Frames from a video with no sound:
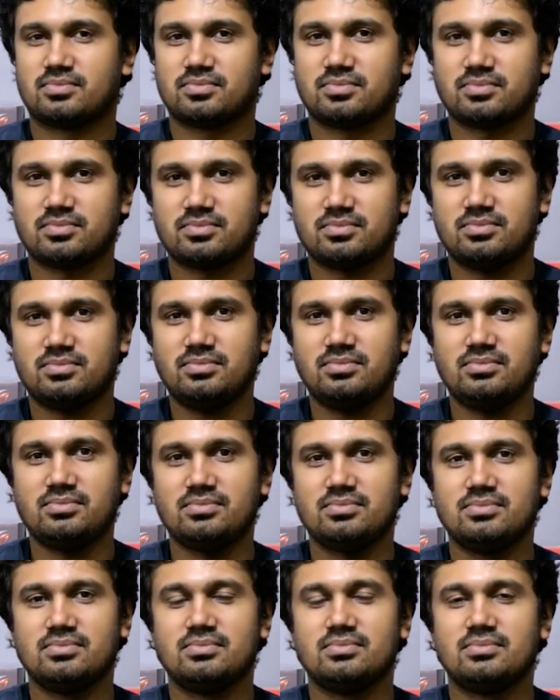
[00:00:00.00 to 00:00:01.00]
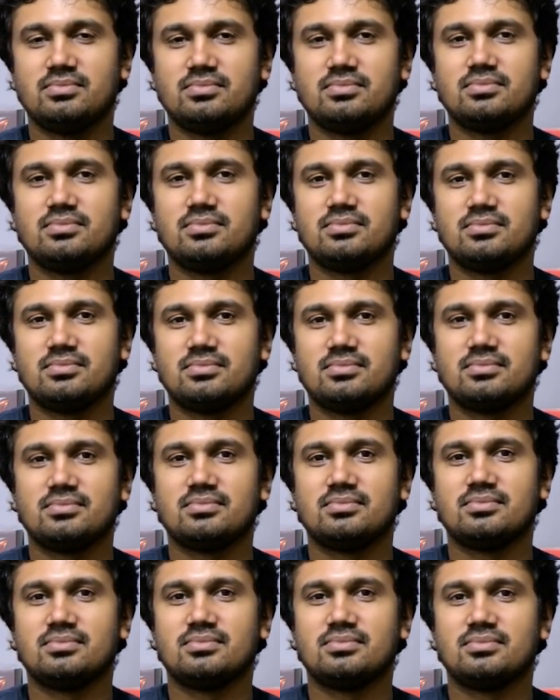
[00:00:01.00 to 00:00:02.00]

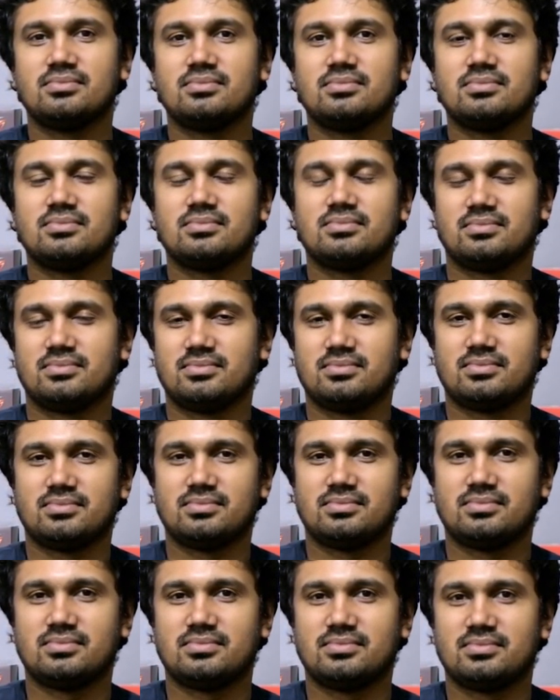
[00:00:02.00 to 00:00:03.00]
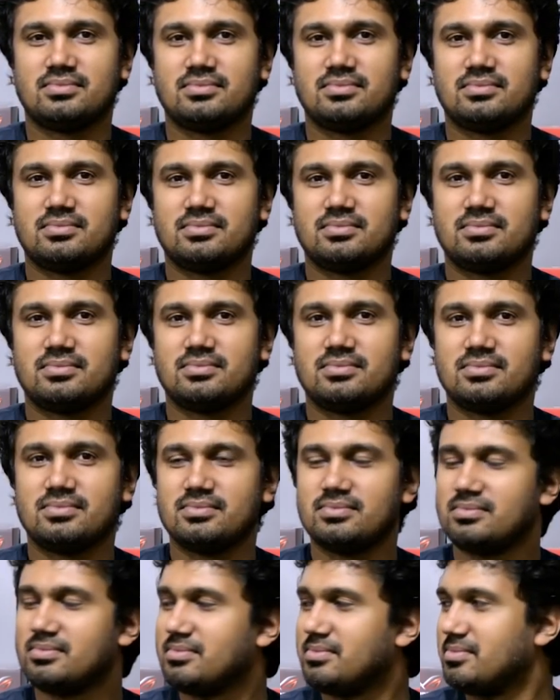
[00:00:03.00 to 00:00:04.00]

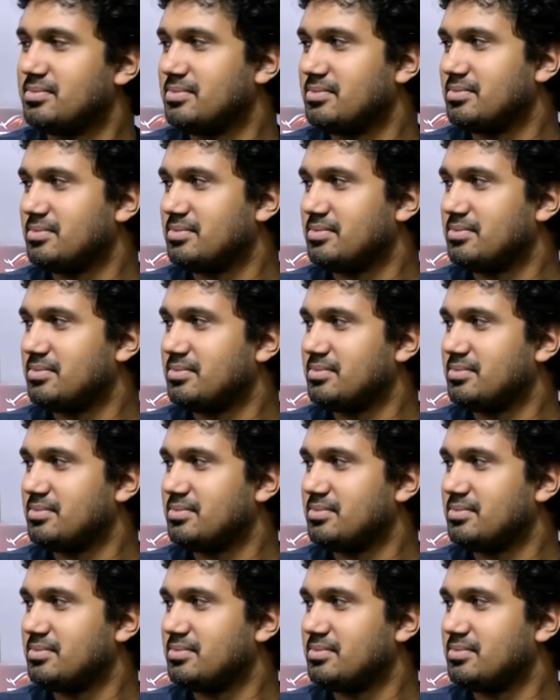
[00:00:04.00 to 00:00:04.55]
[no speech]